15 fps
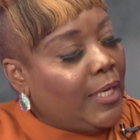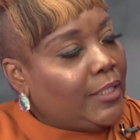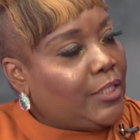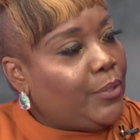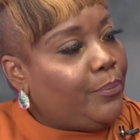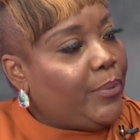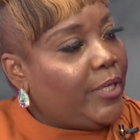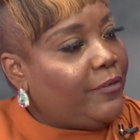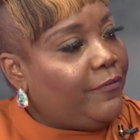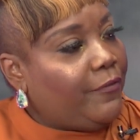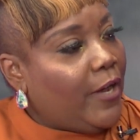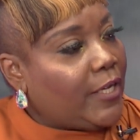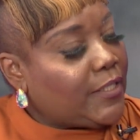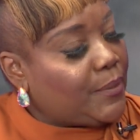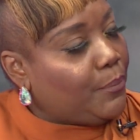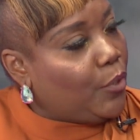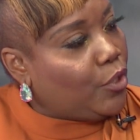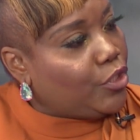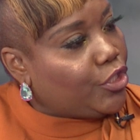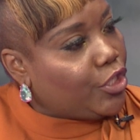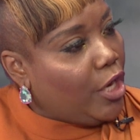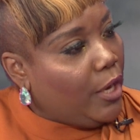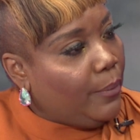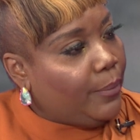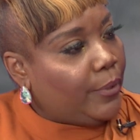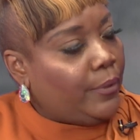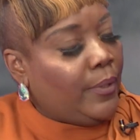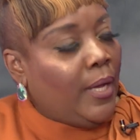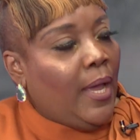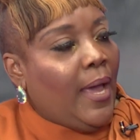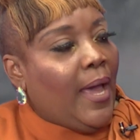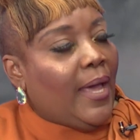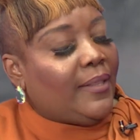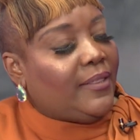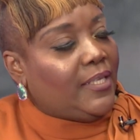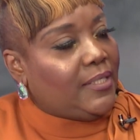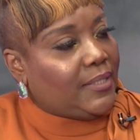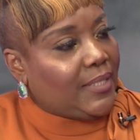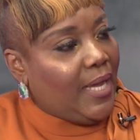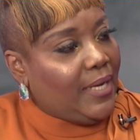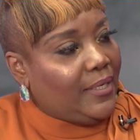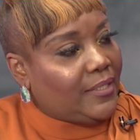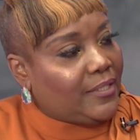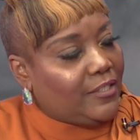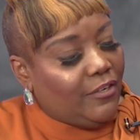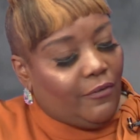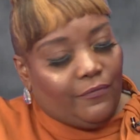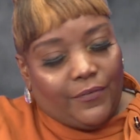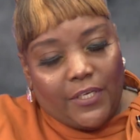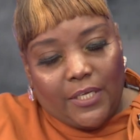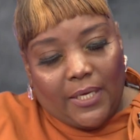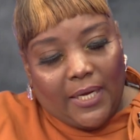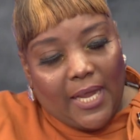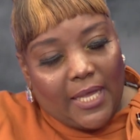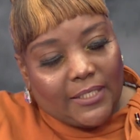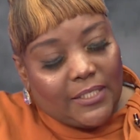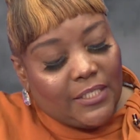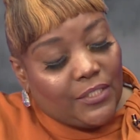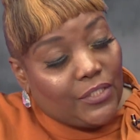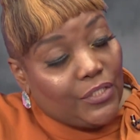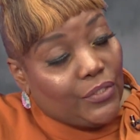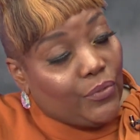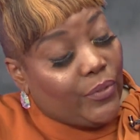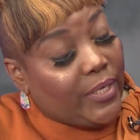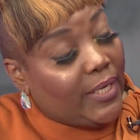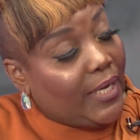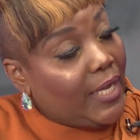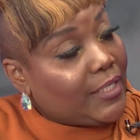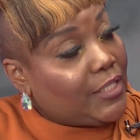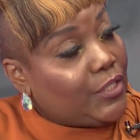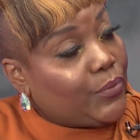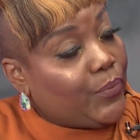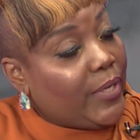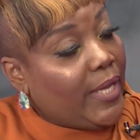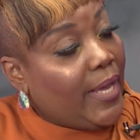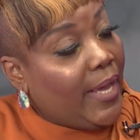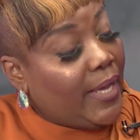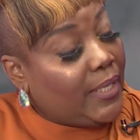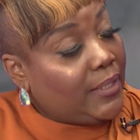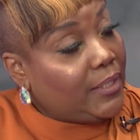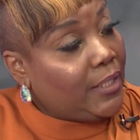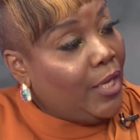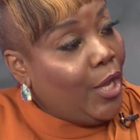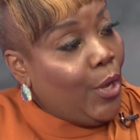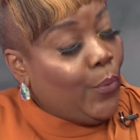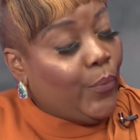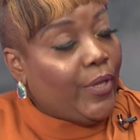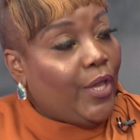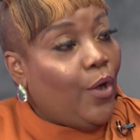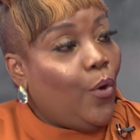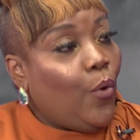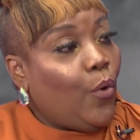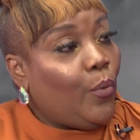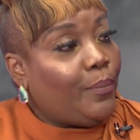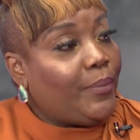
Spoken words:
to bid for a small job and these kind of stuff. The sewing classes we held, we hope